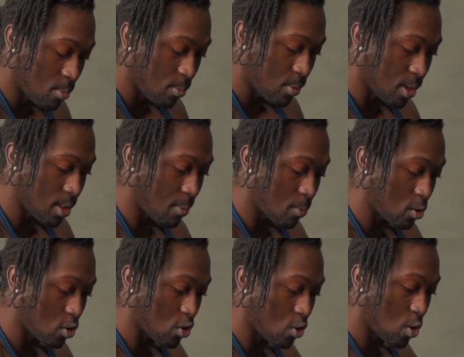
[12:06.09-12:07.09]
Bring it up,
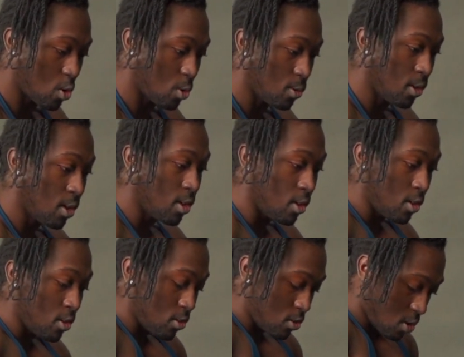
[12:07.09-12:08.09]
control.
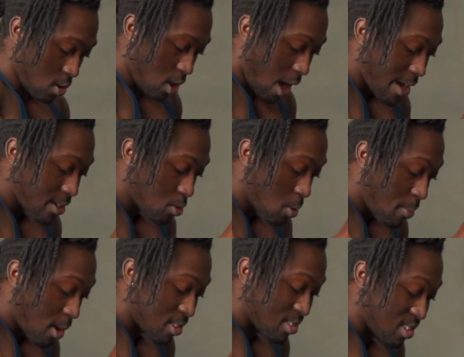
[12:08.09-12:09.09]
So I can do
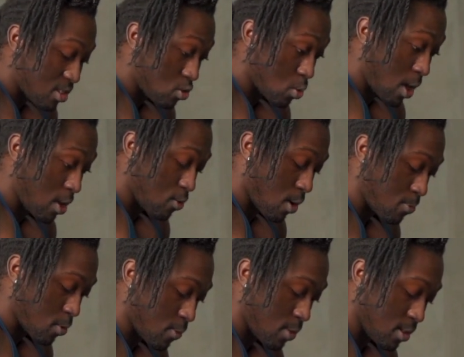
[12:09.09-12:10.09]
about 6 to 8
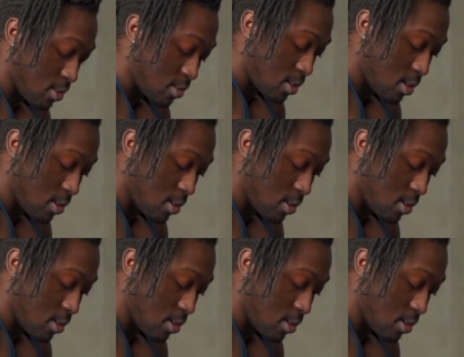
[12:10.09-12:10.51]
reps of this.